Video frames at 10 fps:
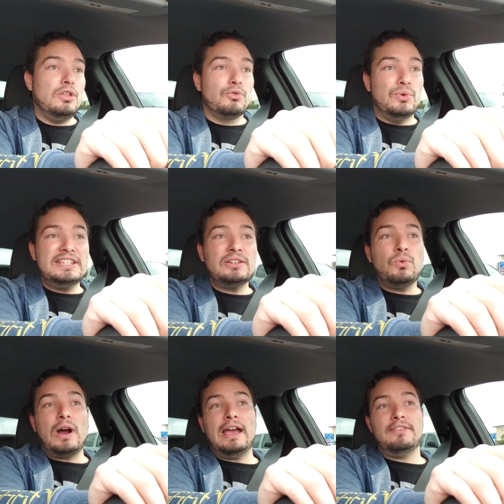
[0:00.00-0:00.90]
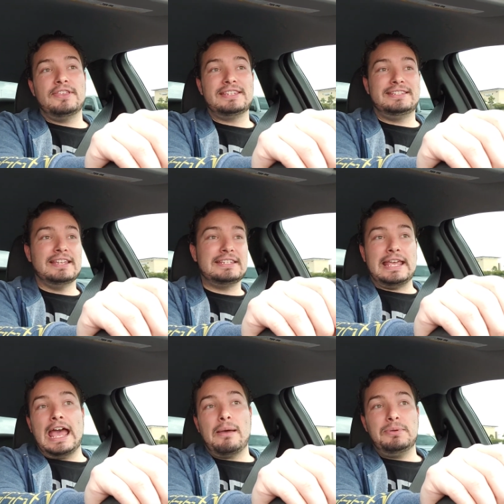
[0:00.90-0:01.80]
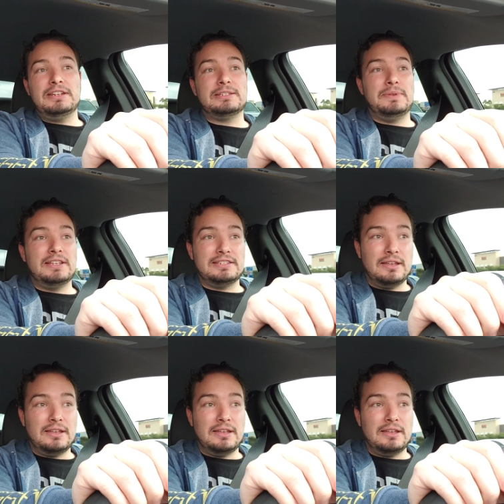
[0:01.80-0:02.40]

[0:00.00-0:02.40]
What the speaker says: Reason why this doesn't happen is because